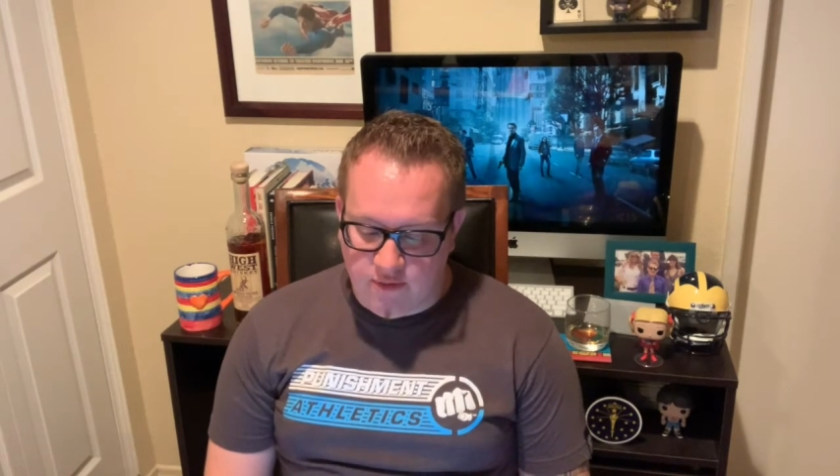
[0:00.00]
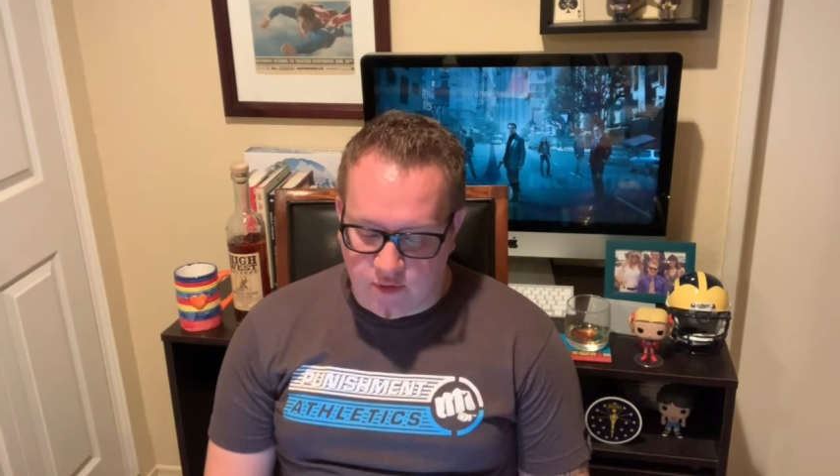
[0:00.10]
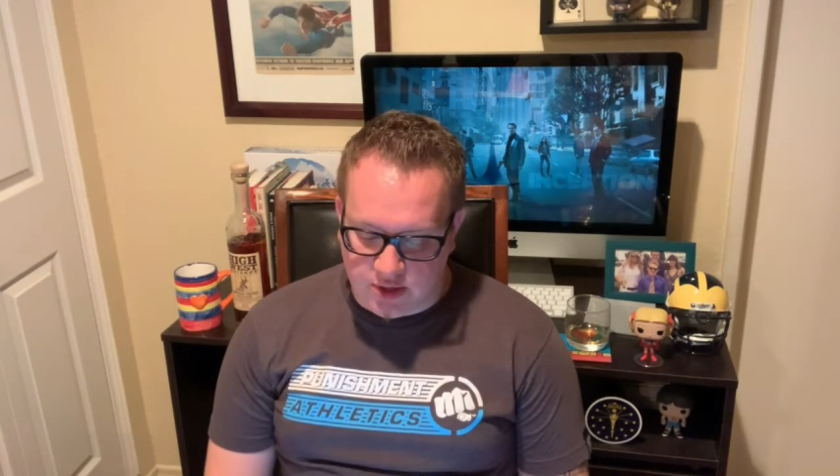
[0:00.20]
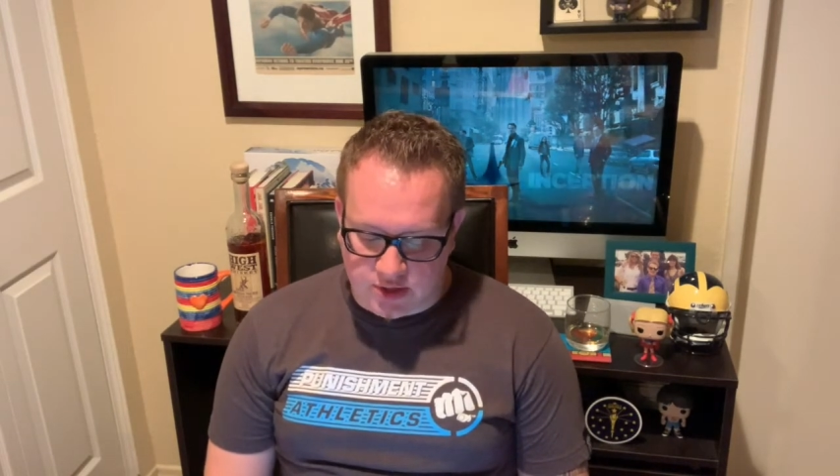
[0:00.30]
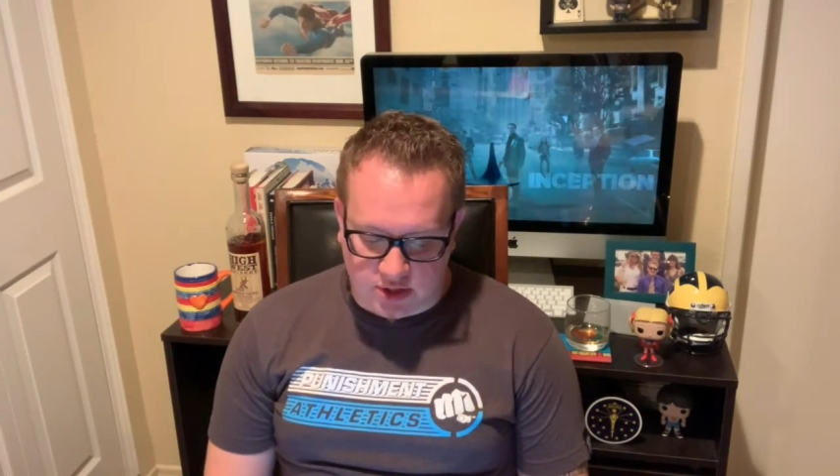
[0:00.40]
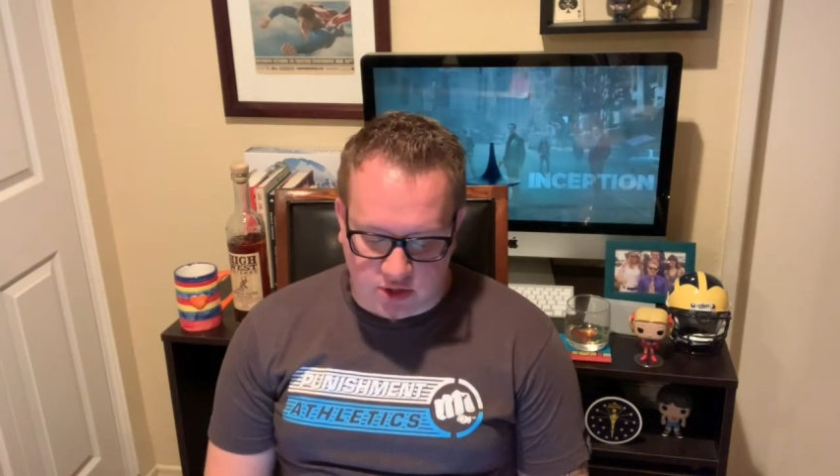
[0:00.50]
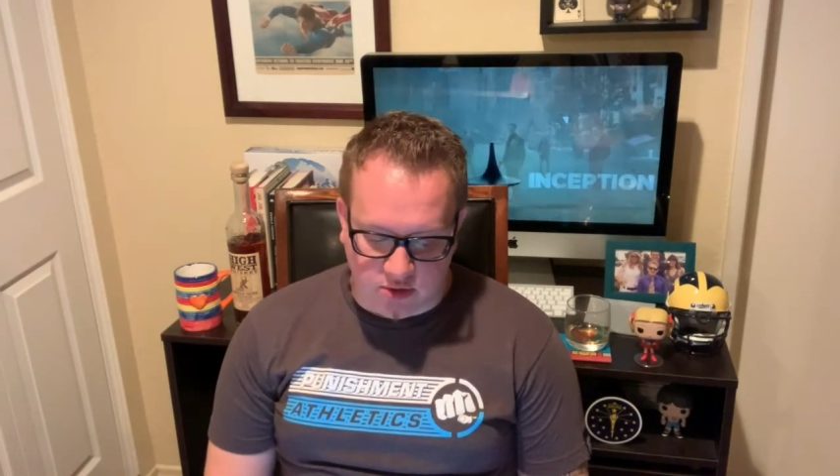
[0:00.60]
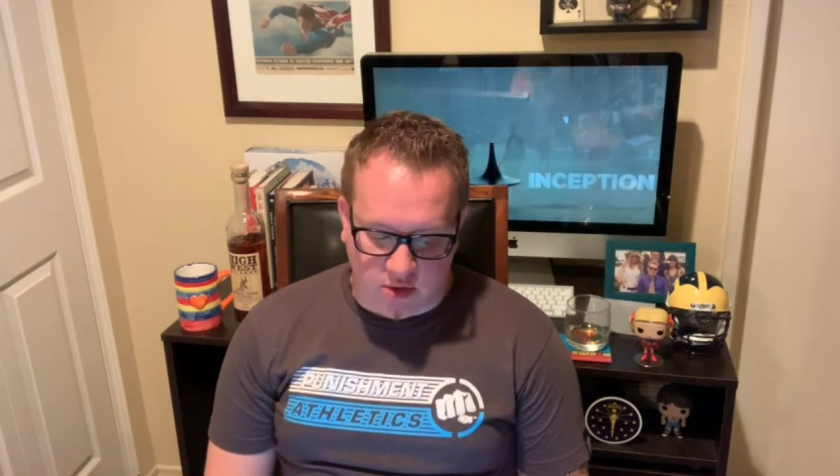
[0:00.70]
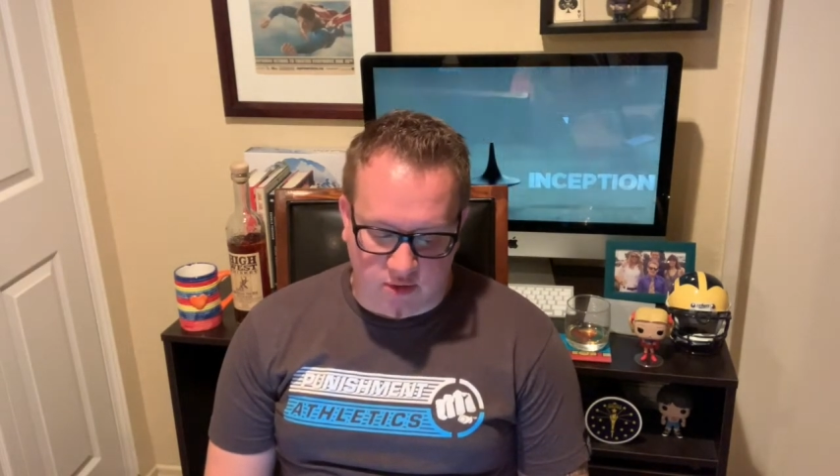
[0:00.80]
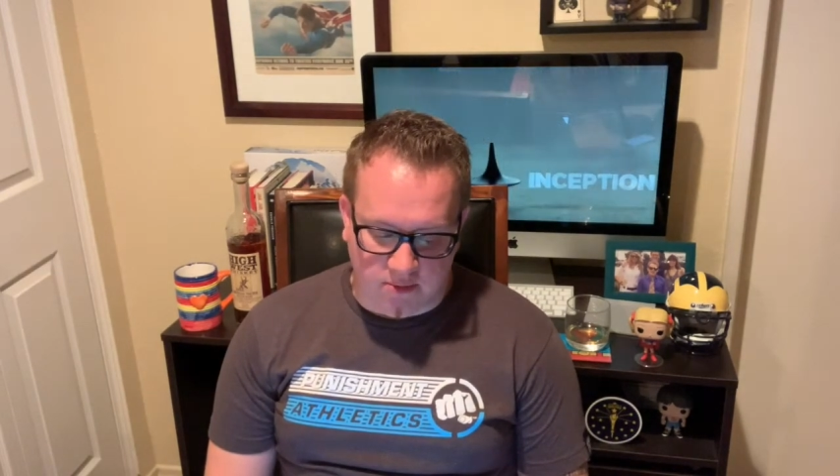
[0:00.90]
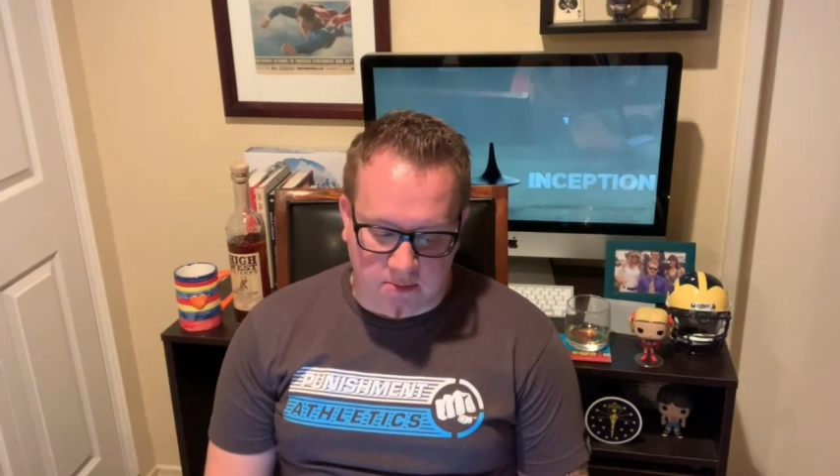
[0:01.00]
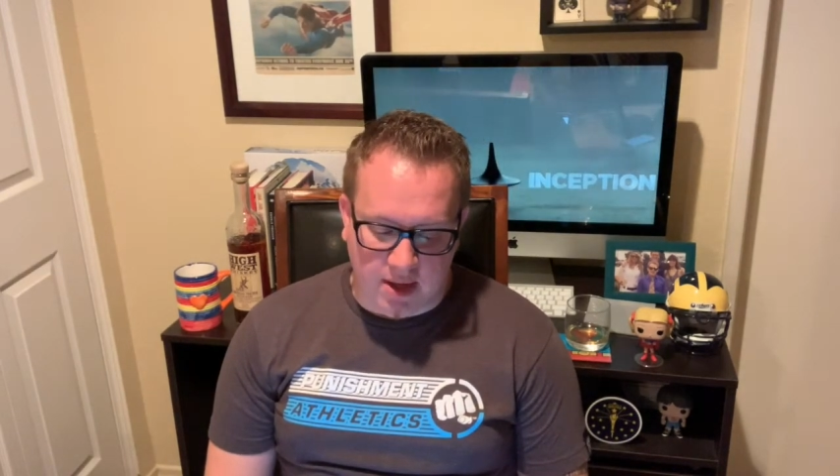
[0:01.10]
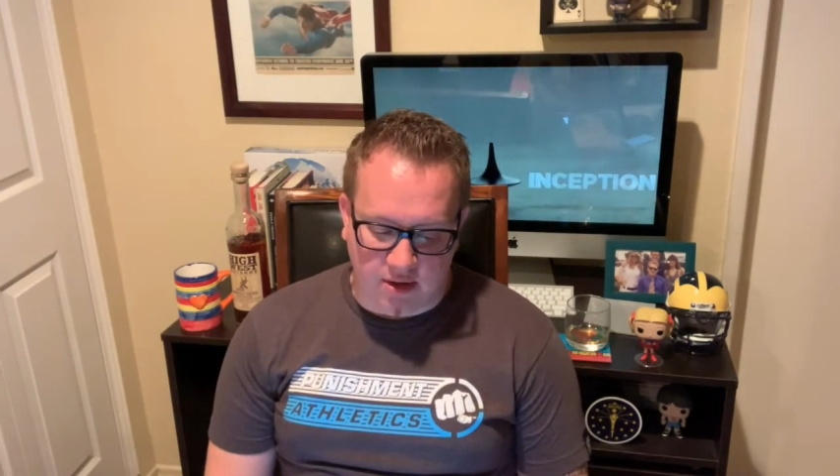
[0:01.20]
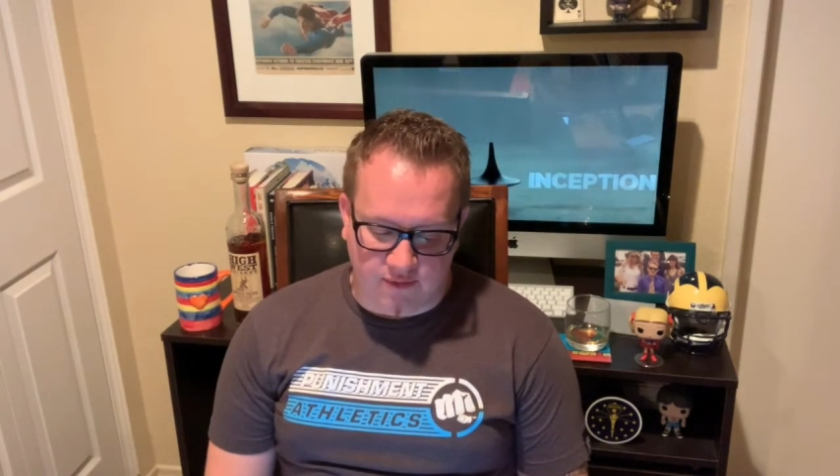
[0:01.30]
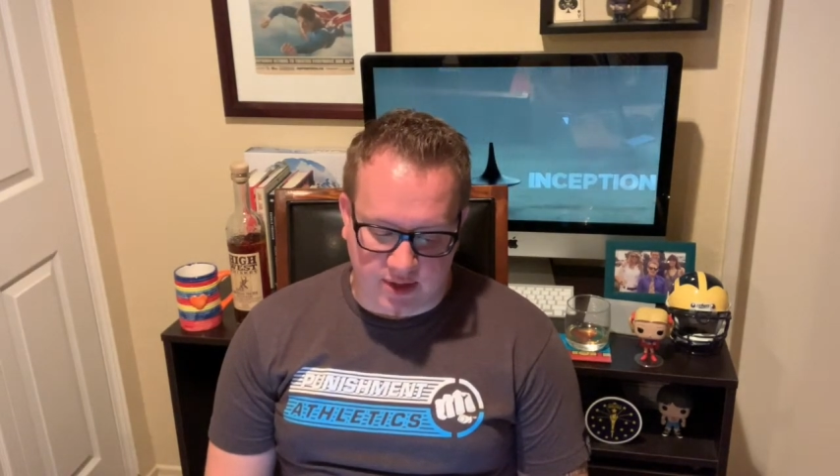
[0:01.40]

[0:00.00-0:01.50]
forty-six-year-old Malo